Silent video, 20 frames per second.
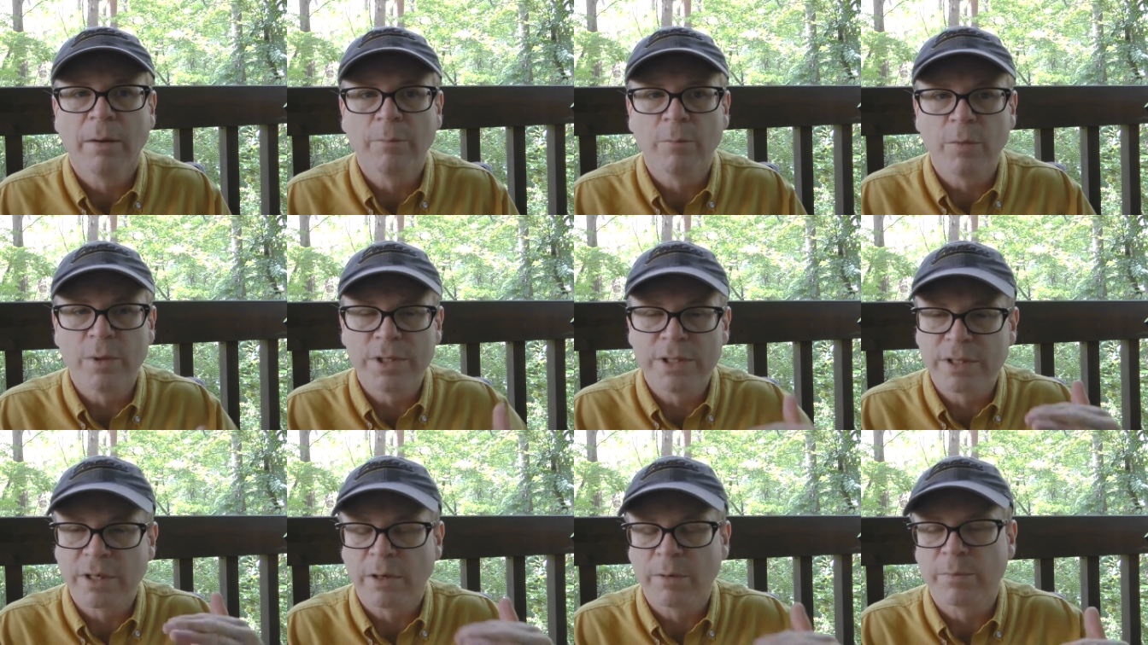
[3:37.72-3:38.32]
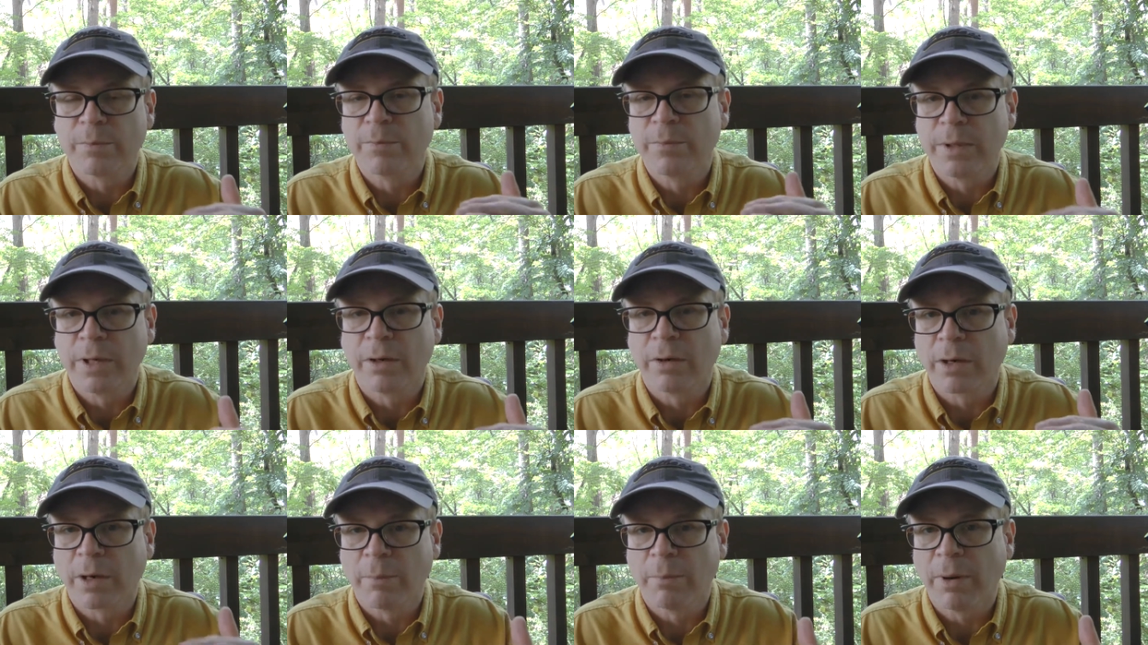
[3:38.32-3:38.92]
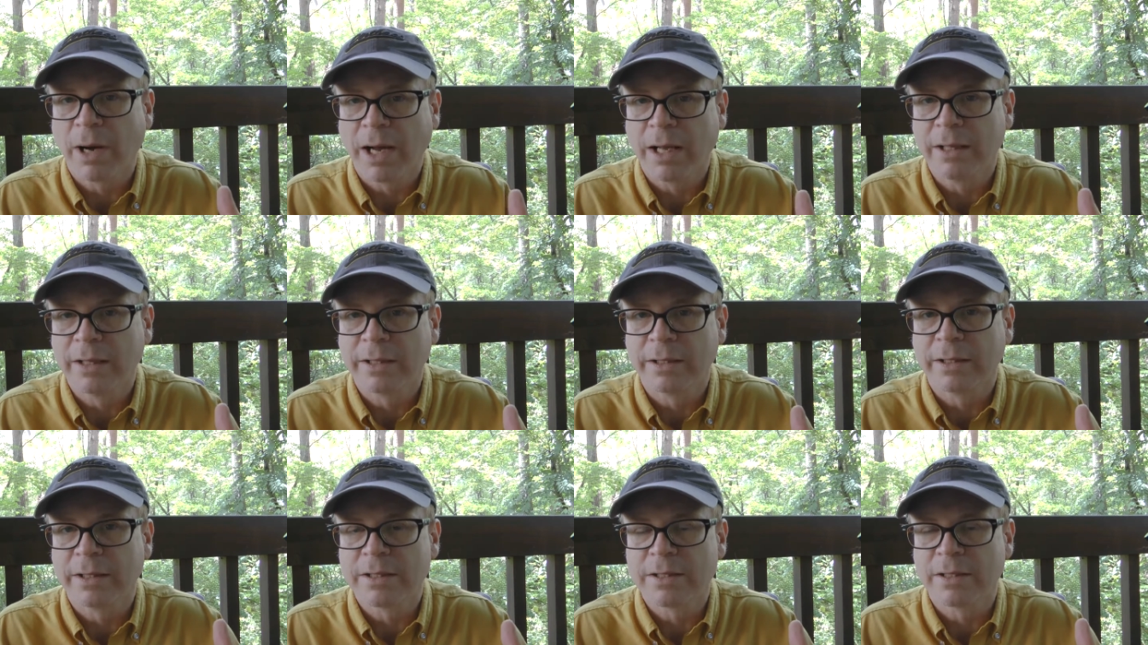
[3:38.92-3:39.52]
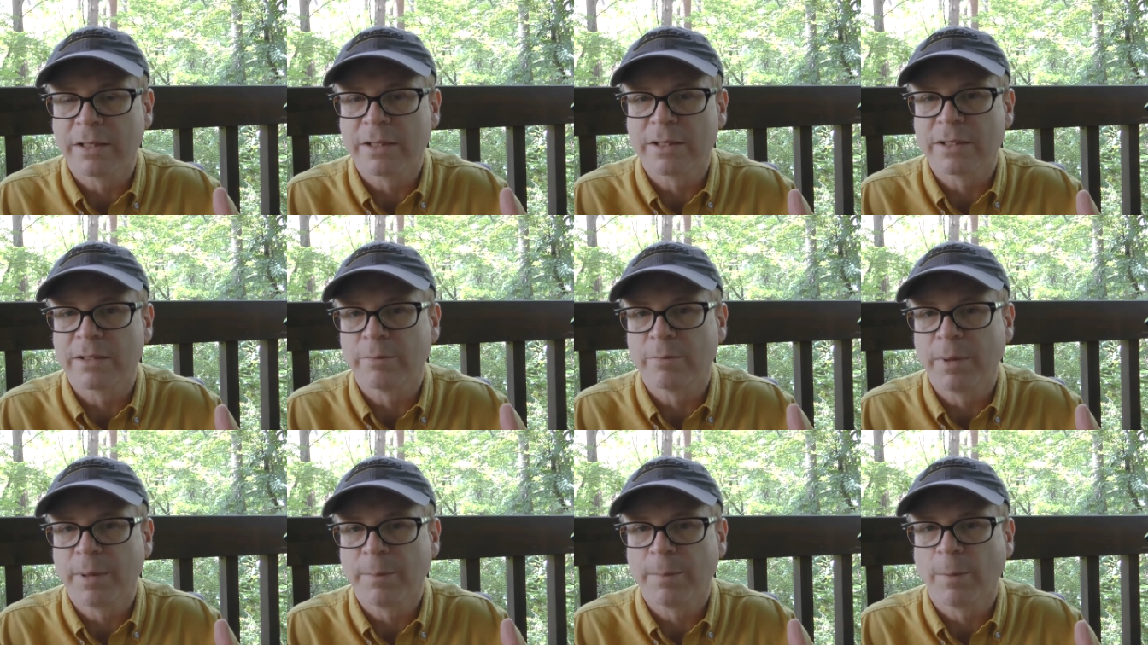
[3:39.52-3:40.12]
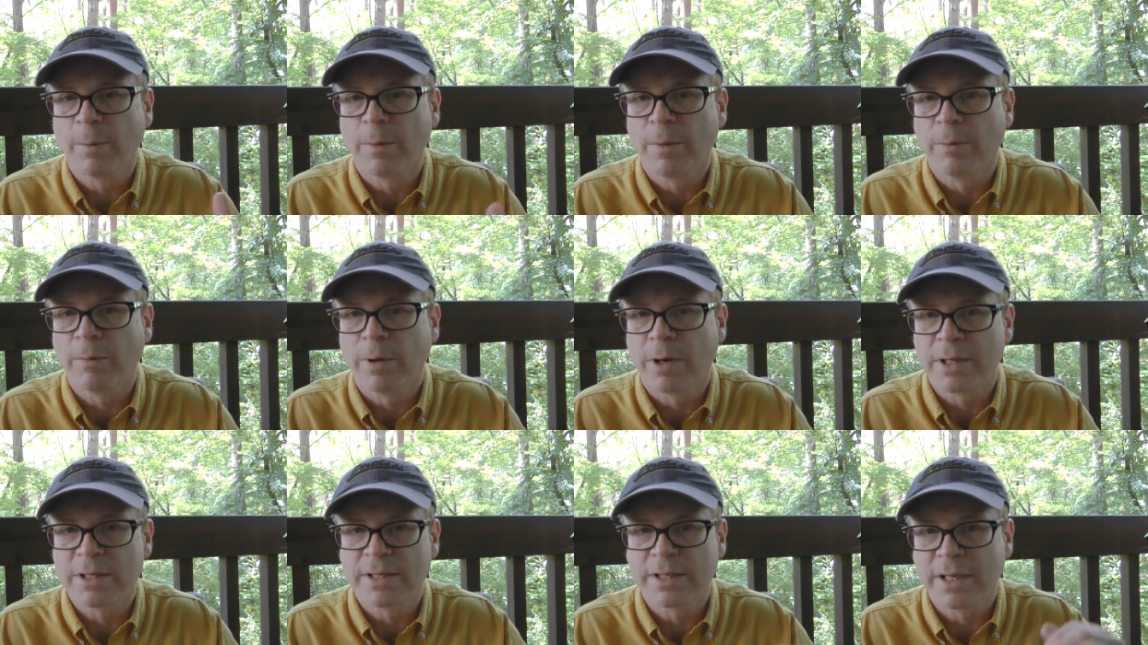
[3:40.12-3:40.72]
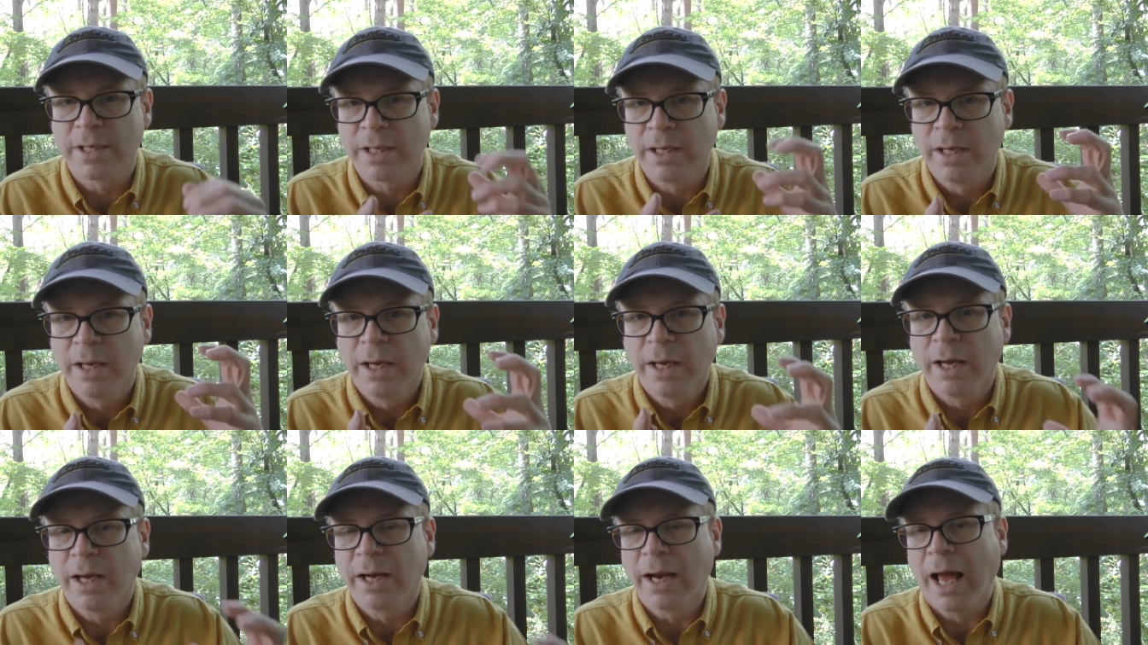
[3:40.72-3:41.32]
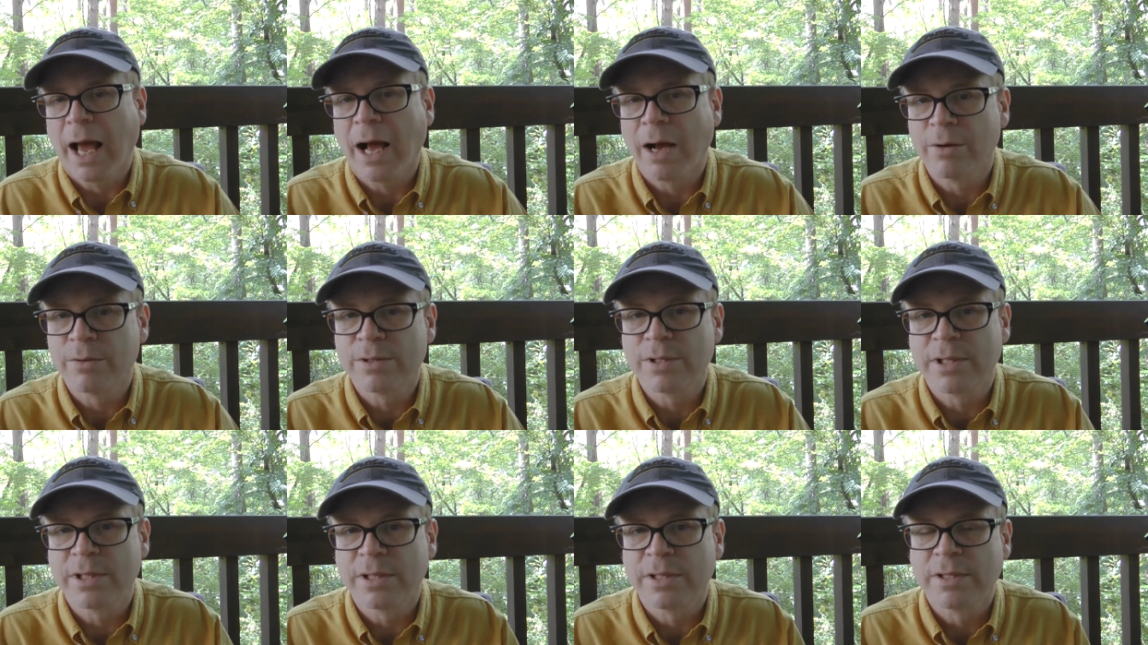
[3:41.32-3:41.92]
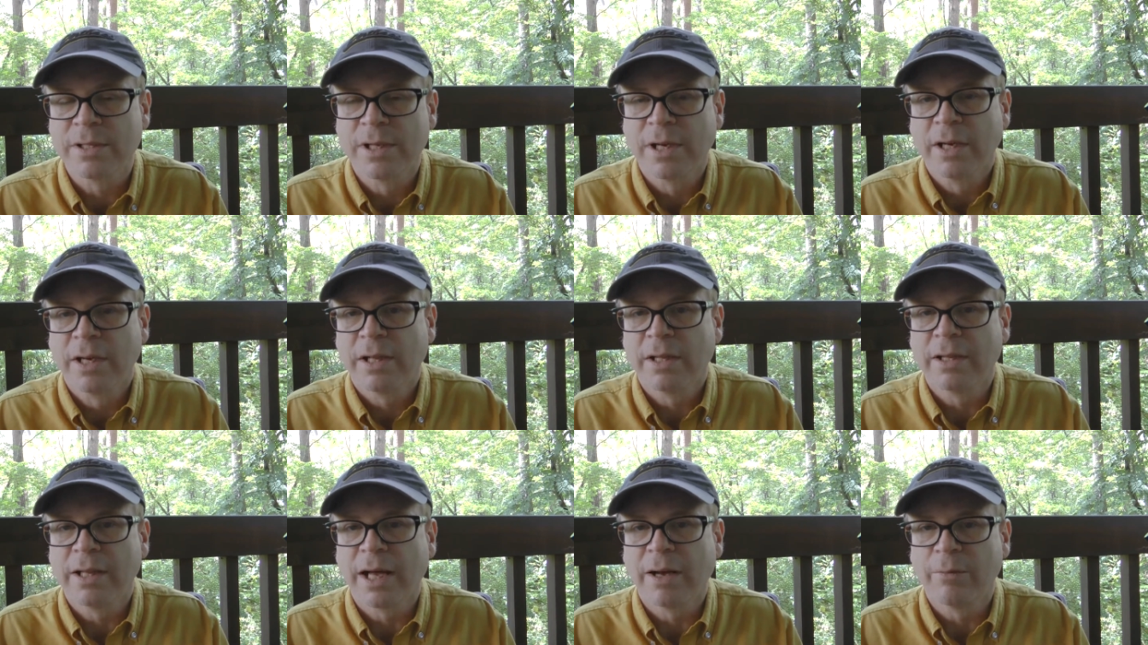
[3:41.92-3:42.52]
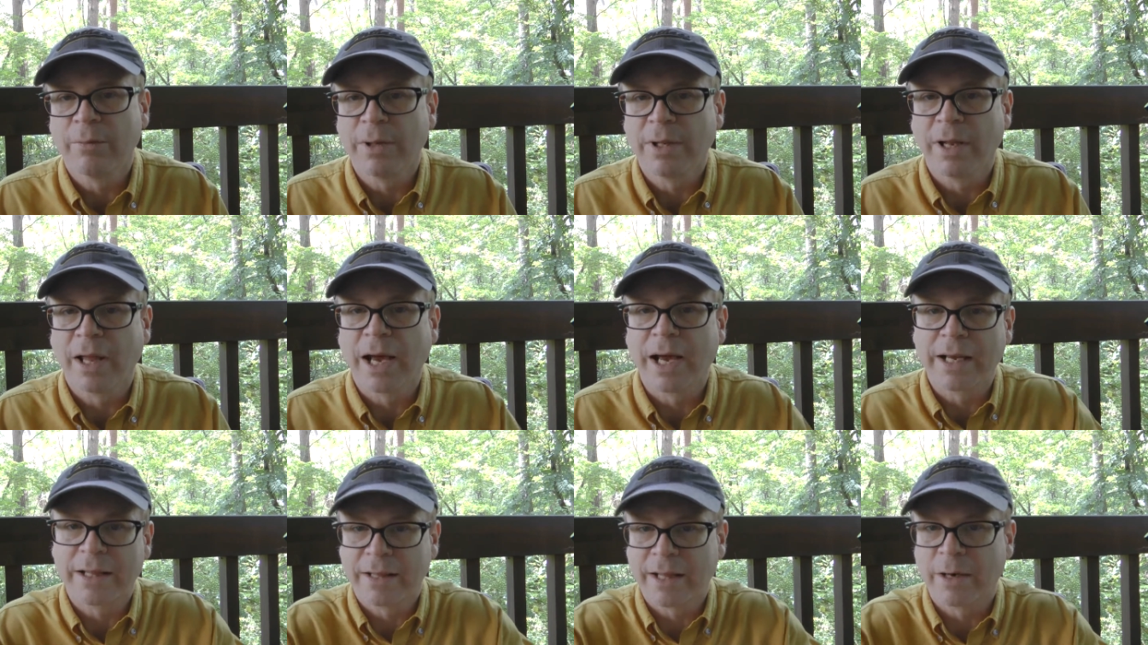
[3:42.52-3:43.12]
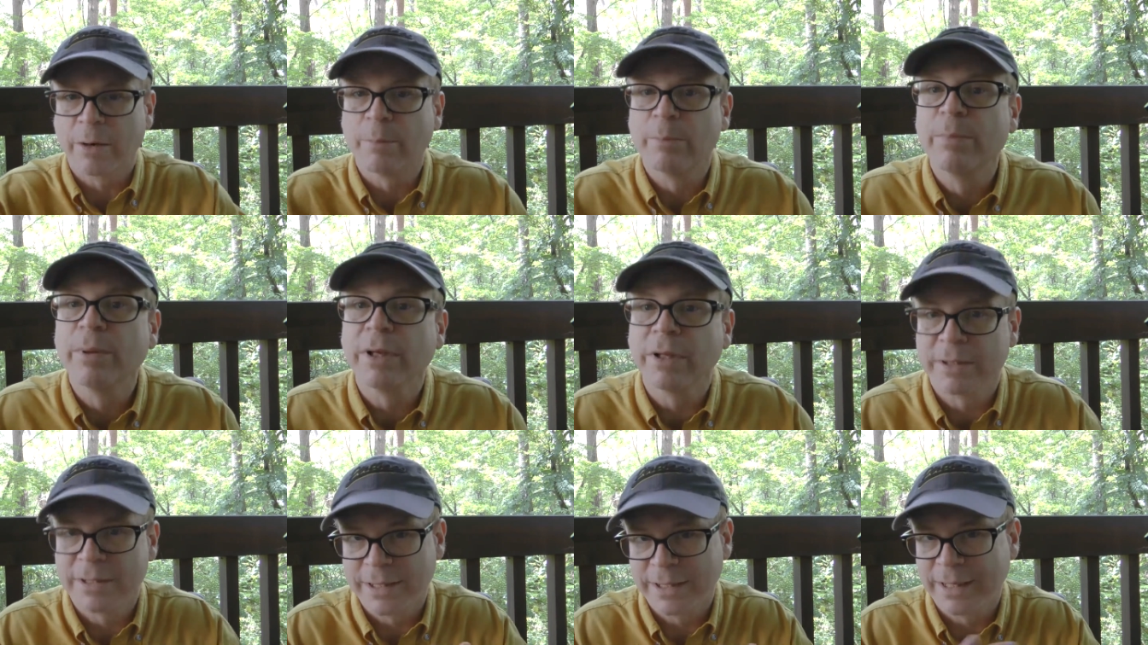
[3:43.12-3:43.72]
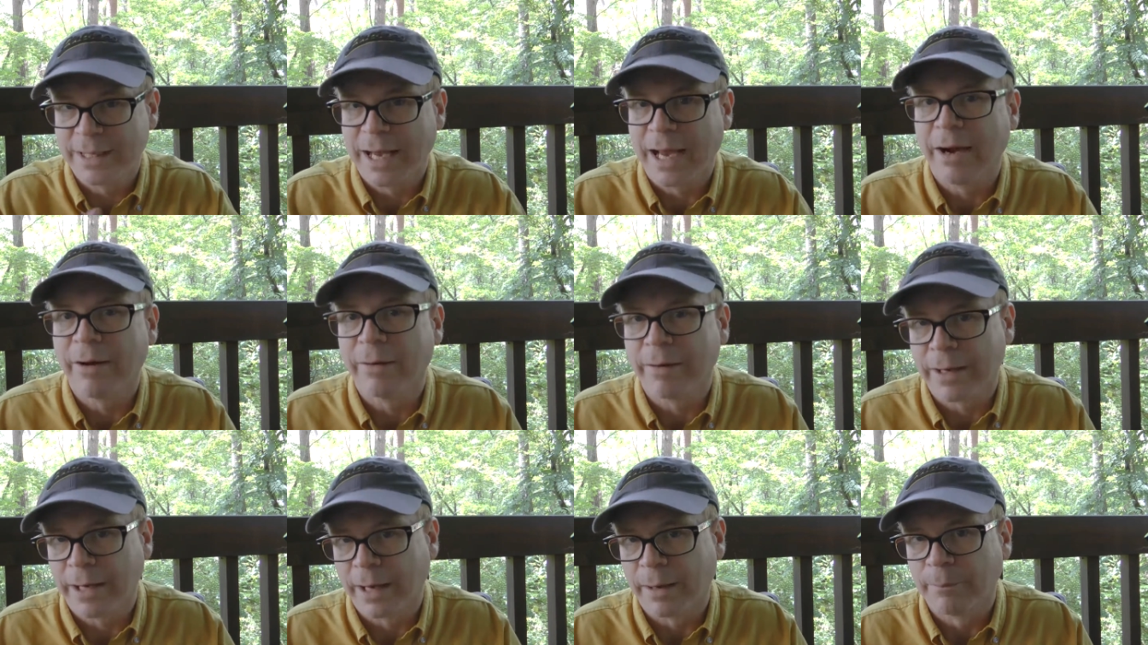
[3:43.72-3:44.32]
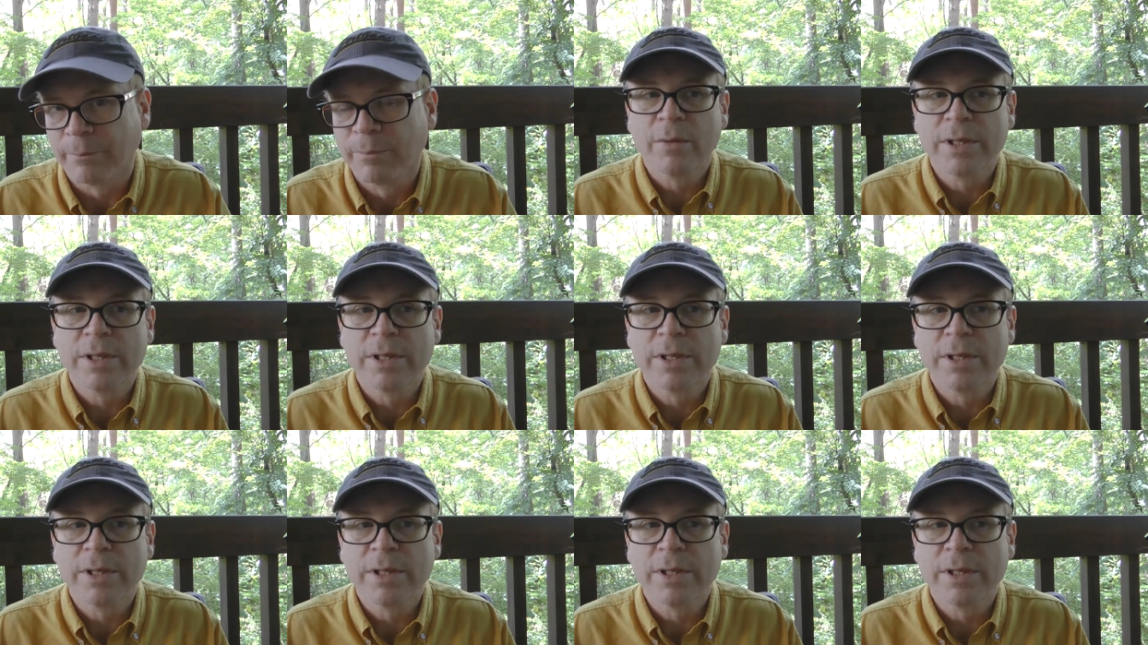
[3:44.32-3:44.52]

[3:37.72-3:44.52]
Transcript: we start compiling this list of people we want to see and houses that we like that are built in the area.